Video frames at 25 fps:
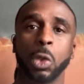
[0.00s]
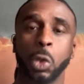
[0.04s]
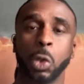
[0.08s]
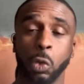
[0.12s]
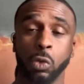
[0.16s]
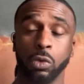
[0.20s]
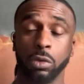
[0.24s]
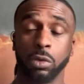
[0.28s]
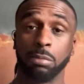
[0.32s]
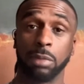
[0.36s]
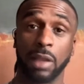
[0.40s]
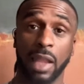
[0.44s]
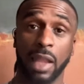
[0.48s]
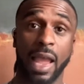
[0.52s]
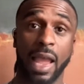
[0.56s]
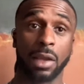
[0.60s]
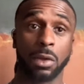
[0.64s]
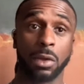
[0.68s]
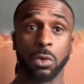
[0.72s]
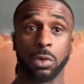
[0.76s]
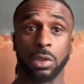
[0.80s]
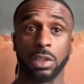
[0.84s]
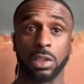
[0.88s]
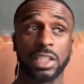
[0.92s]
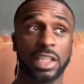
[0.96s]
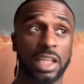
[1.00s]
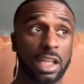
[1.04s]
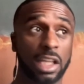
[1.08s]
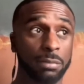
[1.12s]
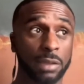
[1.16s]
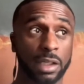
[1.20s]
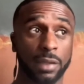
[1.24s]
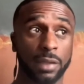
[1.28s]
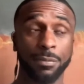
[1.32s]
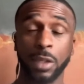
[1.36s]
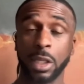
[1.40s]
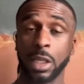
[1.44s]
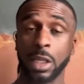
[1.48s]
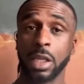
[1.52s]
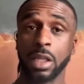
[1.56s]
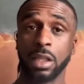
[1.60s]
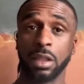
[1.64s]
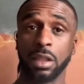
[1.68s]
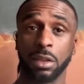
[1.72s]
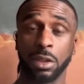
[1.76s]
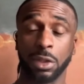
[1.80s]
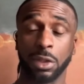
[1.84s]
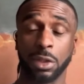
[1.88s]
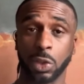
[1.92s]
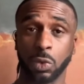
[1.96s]
who were Black who could tell me,
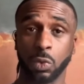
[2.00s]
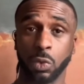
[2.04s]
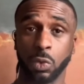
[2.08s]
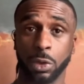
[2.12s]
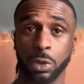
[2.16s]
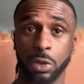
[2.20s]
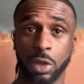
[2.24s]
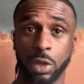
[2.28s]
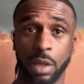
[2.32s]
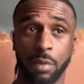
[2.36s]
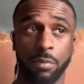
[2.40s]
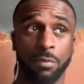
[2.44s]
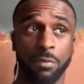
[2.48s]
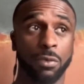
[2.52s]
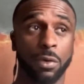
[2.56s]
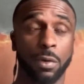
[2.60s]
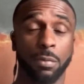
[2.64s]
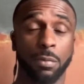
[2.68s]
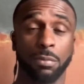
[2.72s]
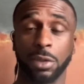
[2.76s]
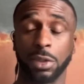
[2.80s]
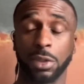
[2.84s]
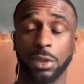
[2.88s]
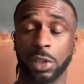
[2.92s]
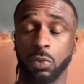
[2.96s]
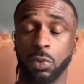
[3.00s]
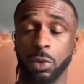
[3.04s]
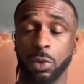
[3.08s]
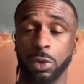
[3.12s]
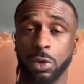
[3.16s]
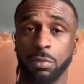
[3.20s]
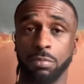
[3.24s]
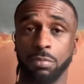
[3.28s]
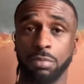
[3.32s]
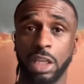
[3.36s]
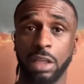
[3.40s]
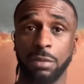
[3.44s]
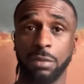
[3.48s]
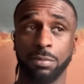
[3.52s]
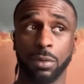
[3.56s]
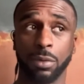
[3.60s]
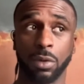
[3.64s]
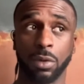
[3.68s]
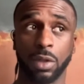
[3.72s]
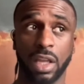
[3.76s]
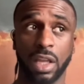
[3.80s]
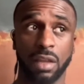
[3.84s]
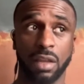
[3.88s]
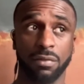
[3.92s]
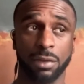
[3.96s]
this is where you come from. This is what your
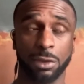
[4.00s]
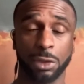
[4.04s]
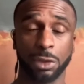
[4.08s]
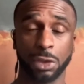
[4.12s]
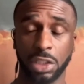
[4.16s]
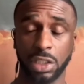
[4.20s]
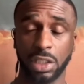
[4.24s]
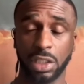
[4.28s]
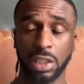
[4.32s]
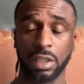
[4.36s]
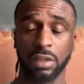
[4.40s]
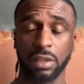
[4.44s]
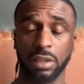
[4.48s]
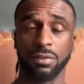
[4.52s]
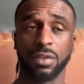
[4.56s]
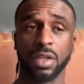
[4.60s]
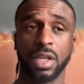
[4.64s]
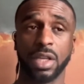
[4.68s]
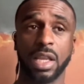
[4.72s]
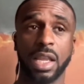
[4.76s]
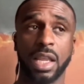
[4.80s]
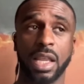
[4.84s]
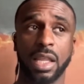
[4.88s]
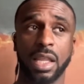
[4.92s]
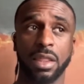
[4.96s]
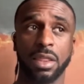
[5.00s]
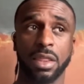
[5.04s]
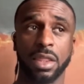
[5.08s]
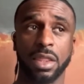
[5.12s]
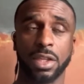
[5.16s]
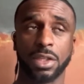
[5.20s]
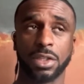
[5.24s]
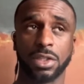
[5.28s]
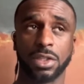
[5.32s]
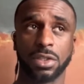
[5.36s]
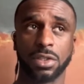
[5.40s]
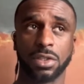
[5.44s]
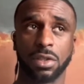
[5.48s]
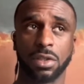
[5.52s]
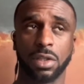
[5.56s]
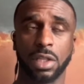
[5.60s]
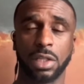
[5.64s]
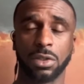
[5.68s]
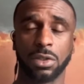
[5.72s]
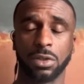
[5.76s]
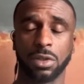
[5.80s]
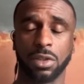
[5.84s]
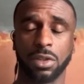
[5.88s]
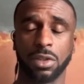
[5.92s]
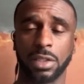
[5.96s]
people have achieved. These are
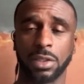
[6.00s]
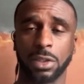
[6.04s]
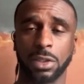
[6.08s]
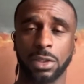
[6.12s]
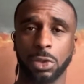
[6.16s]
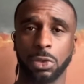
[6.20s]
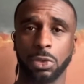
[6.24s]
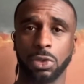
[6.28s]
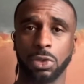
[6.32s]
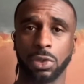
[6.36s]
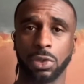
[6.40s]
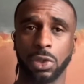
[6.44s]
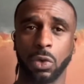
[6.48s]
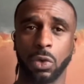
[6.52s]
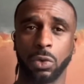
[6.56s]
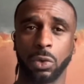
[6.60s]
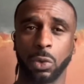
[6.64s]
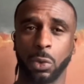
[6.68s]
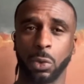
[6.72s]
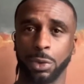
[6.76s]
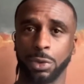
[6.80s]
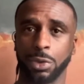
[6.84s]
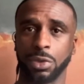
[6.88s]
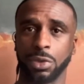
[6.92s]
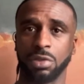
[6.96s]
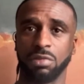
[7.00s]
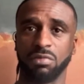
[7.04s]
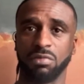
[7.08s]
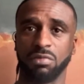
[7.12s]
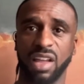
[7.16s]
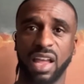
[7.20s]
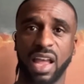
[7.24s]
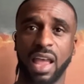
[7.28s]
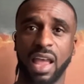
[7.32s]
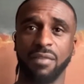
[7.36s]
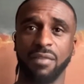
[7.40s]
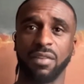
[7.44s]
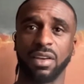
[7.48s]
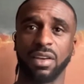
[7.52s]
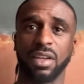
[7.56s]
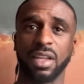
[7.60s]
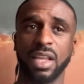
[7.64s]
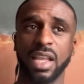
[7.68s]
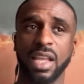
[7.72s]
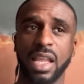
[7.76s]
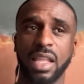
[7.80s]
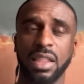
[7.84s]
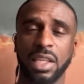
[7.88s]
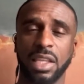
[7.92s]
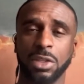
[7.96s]
the things that you should know in order to survive. And
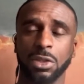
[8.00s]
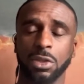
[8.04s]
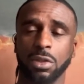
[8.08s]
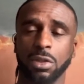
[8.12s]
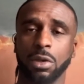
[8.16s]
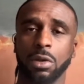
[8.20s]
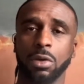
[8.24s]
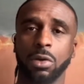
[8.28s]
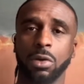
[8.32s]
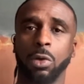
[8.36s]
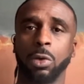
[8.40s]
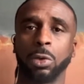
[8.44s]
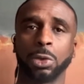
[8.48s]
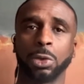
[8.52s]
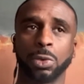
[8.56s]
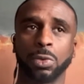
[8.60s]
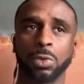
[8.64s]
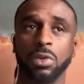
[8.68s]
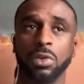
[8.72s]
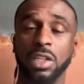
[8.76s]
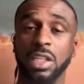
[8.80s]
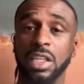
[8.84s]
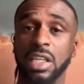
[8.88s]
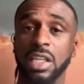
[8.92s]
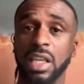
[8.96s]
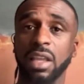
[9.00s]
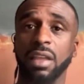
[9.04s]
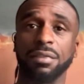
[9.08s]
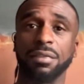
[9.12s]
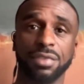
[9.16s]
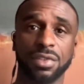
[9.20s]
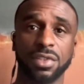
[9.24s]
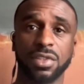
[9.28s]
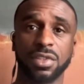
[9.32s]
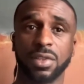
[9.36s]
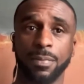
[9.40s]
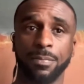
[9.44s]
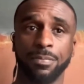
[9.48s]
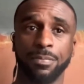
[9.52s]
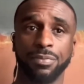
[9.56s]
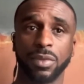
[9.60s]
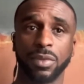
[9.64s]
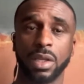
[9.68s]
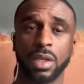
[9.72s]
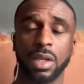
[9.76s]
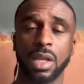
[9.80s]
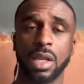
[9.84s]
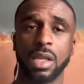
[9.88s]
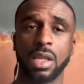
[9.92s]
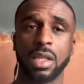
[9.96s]
these are the cultural gifts
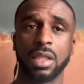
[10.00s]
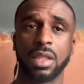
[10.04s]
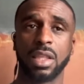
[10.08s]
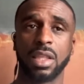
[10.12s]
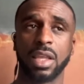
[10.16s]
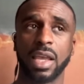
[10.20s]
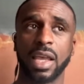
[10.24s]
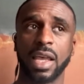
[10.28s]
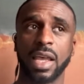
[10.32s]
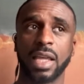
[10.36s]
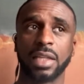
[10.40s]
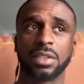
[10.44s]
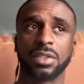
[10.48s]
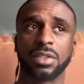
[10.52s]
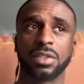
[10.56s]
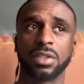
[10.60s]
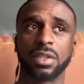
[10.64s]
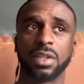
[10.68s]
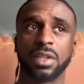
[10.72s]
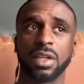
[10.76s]
that